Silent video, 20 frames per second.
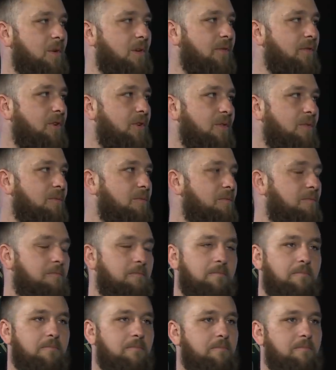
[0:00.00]
different
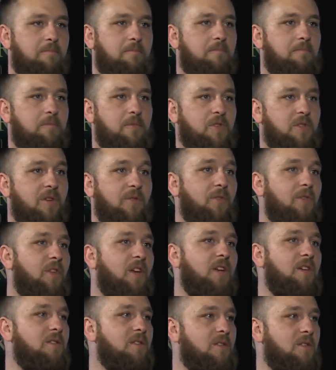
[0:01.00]

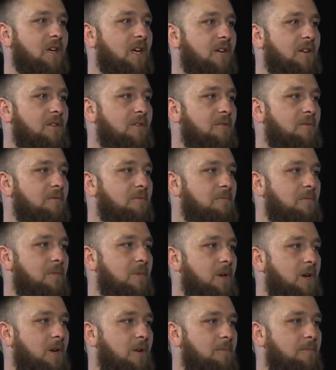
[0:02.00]
things. And
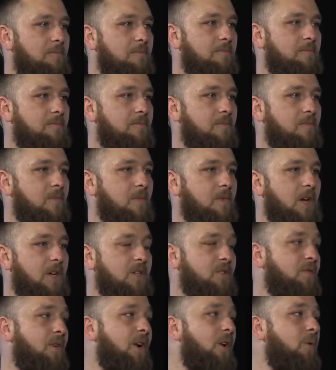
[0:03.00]
I
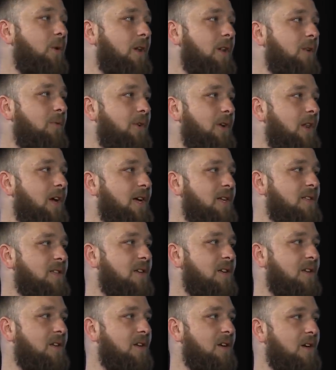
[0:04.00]
just very quickly realized
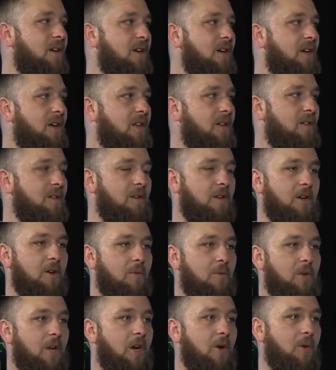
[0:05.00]
that, you
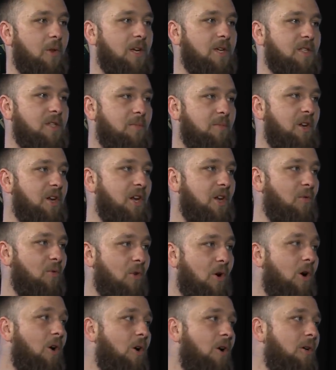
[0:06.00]
know, not only is the media
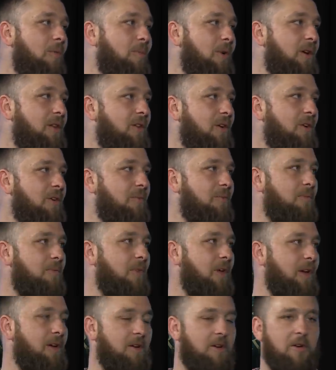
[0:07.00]
wrong, but they're
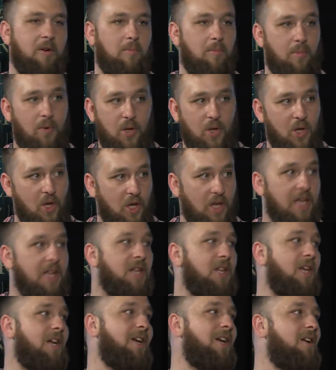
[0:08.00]
like
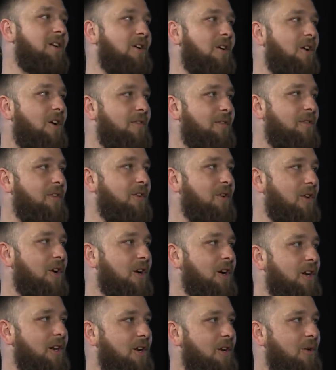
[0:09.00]
completely off the
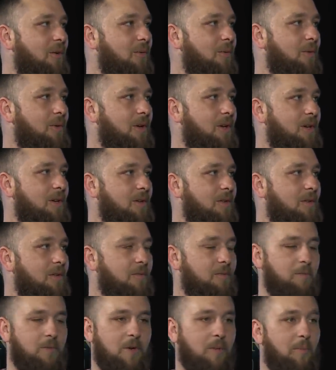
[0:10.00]
target, you know, they're
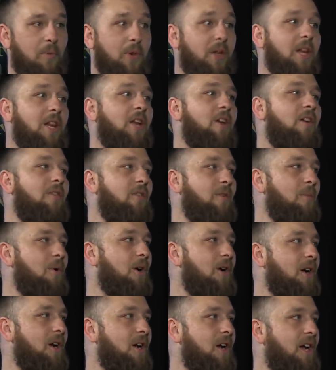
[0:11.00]
completely off the
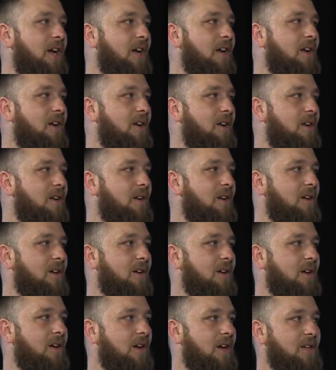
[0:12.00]
mark. And
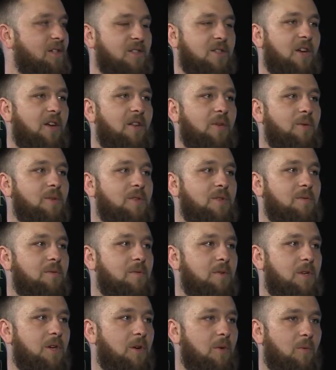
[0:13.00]
I just thought that was,
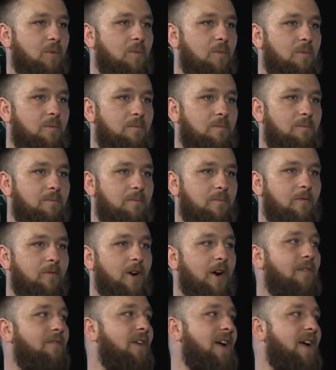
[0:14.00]
you know, very